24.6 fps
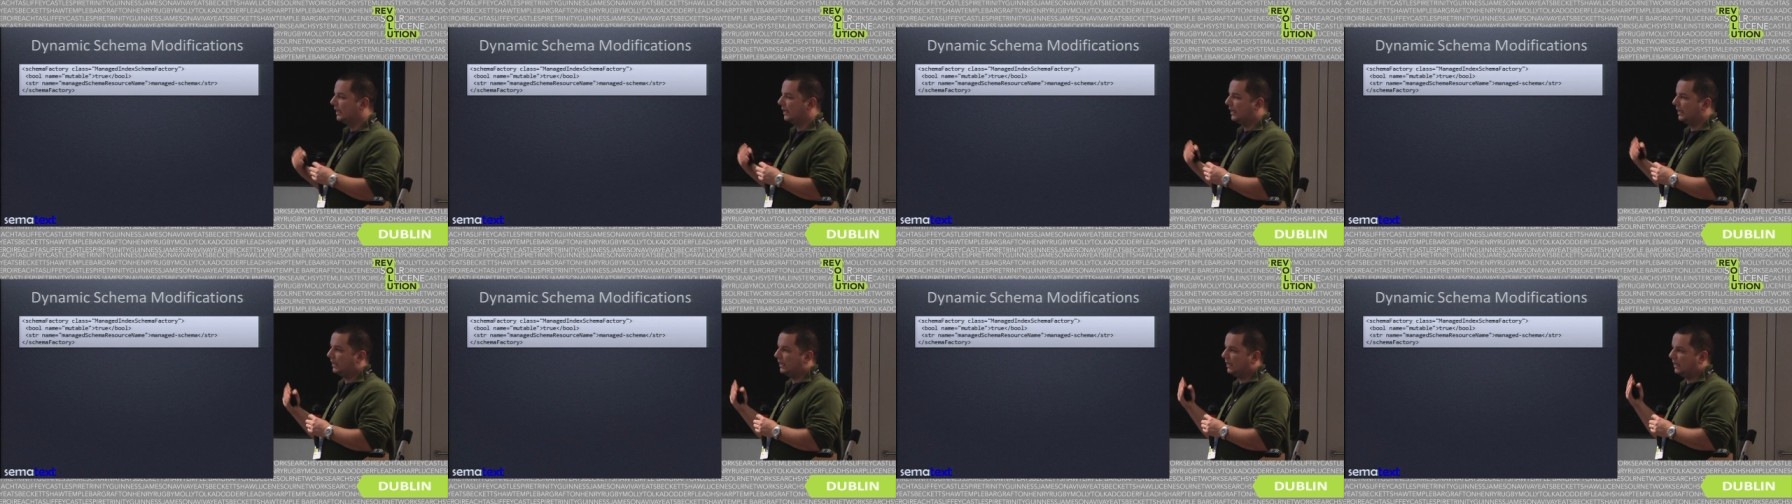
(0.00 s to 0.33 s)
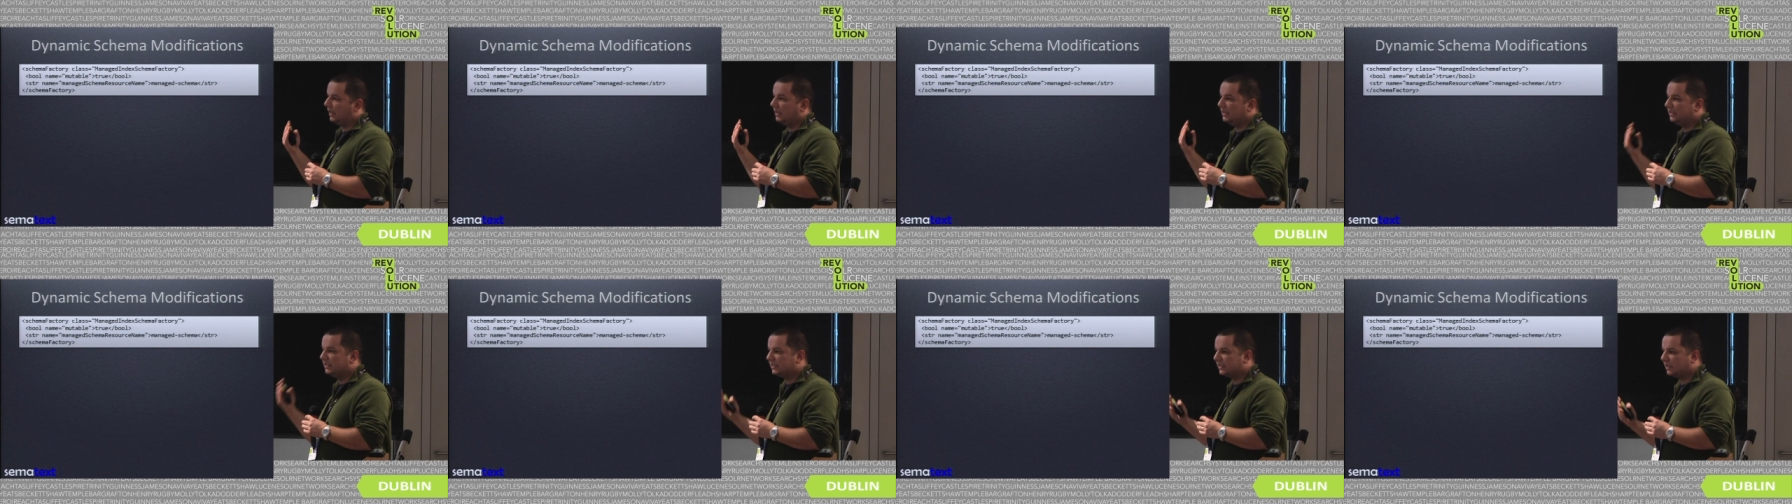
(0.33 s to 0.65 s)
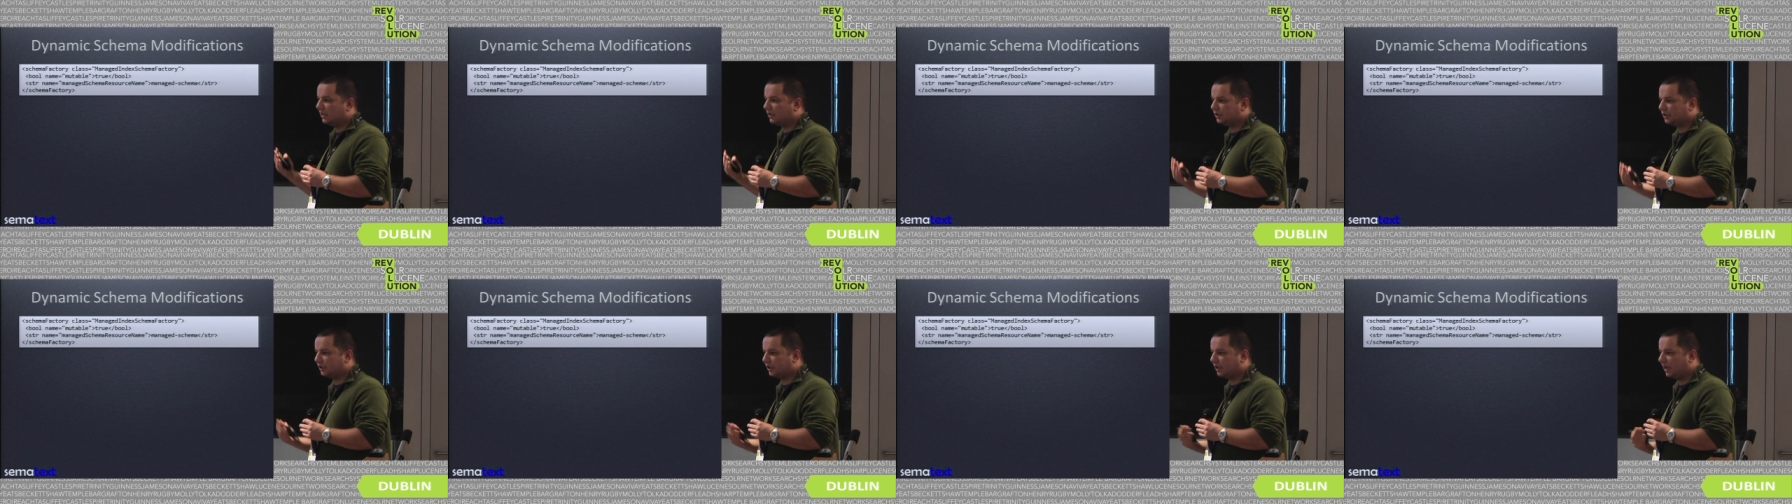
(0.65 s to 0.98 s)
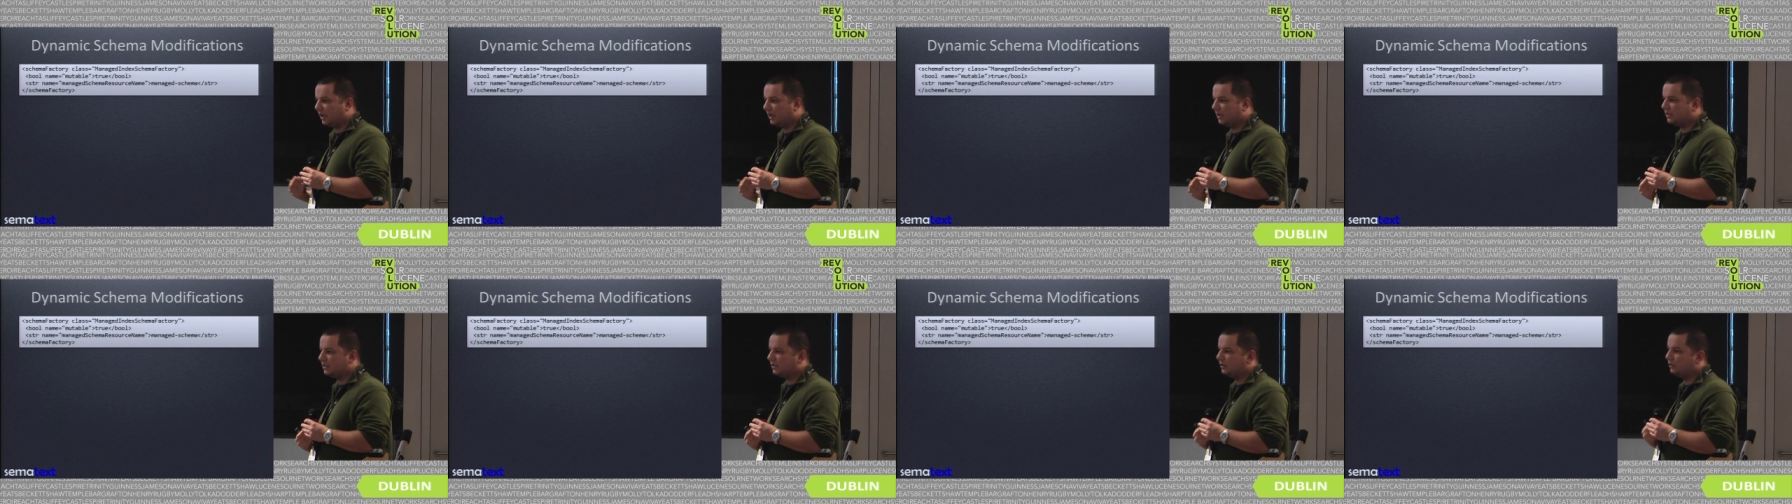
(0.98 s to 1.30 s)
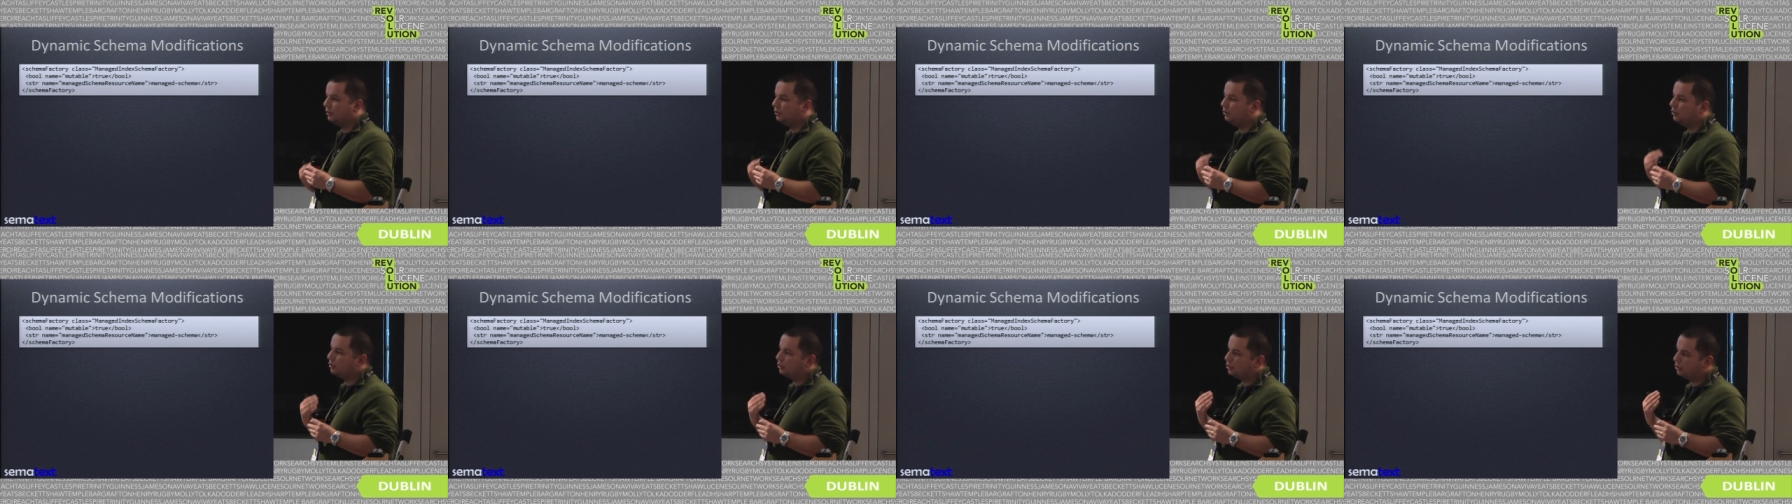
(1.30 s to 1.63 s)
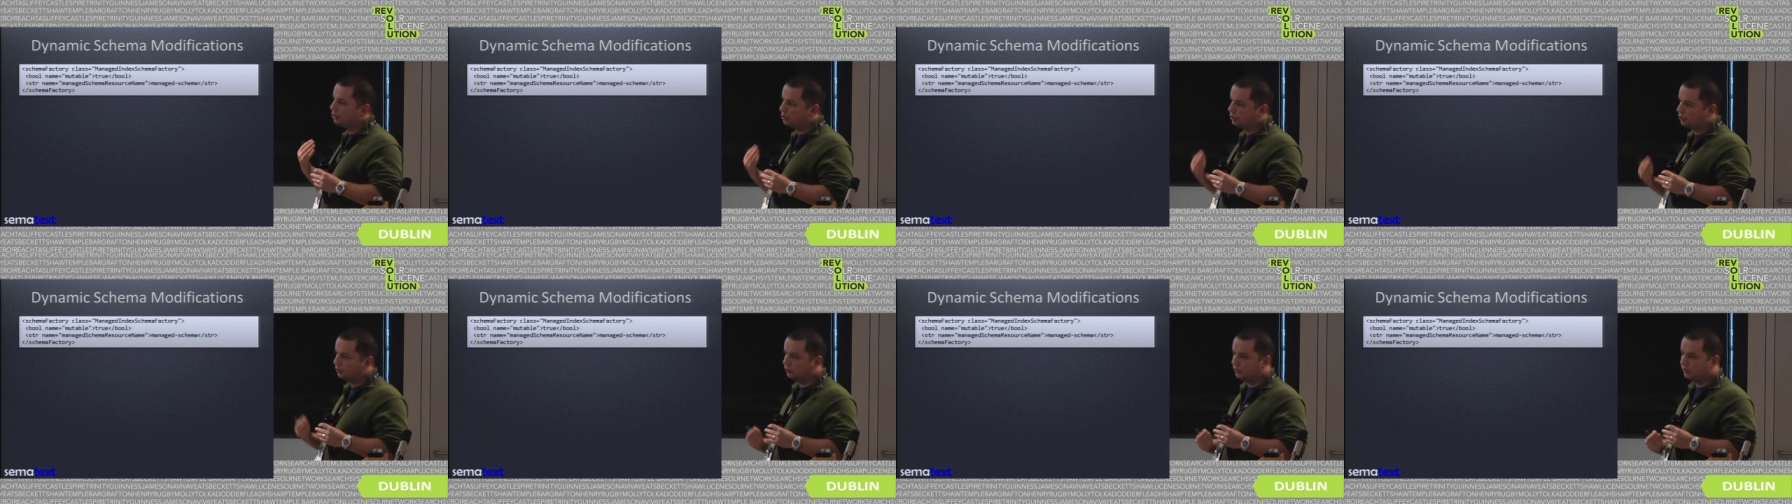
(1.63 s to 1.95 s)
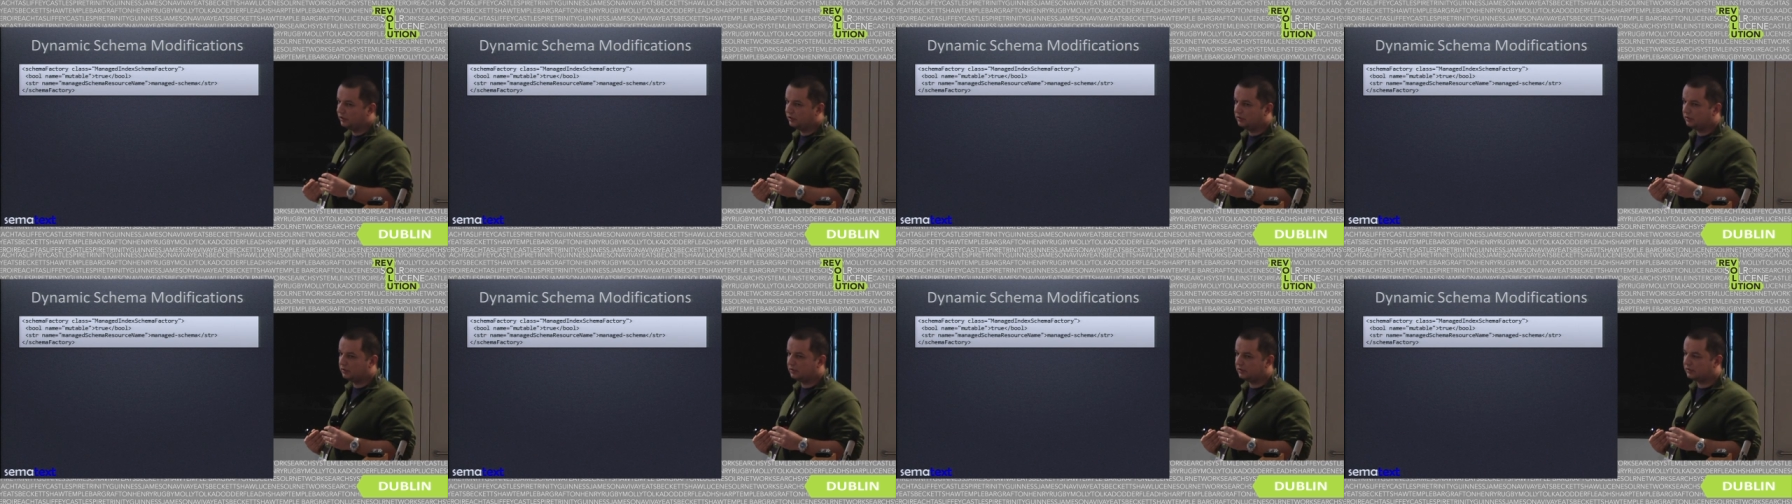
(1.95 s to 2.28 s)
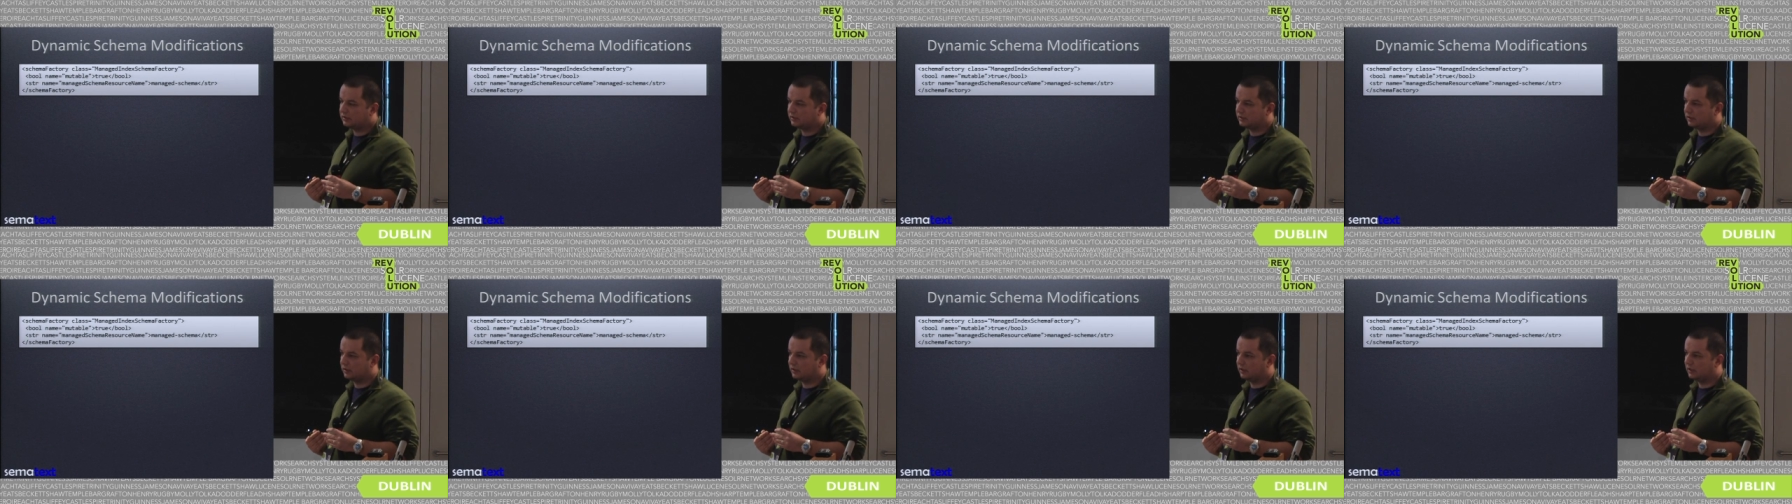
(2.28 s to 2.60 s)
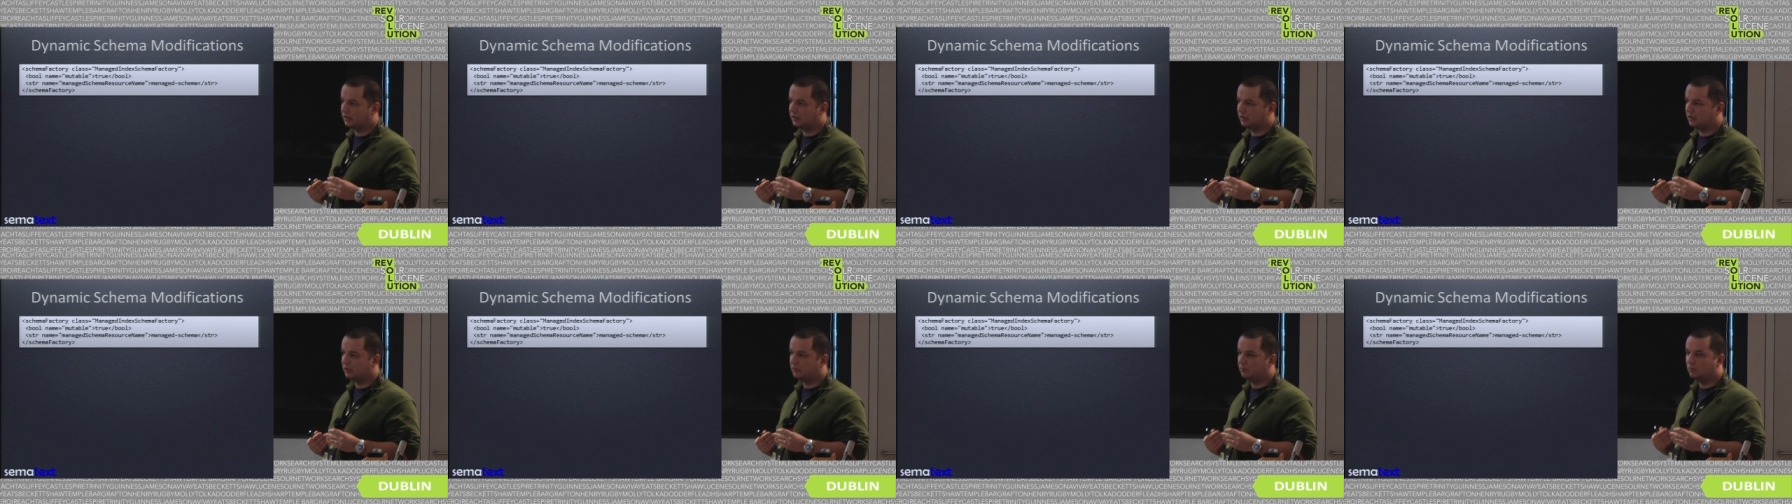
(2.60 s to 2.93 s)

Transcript: Uh, in such case, you shouldn't uh,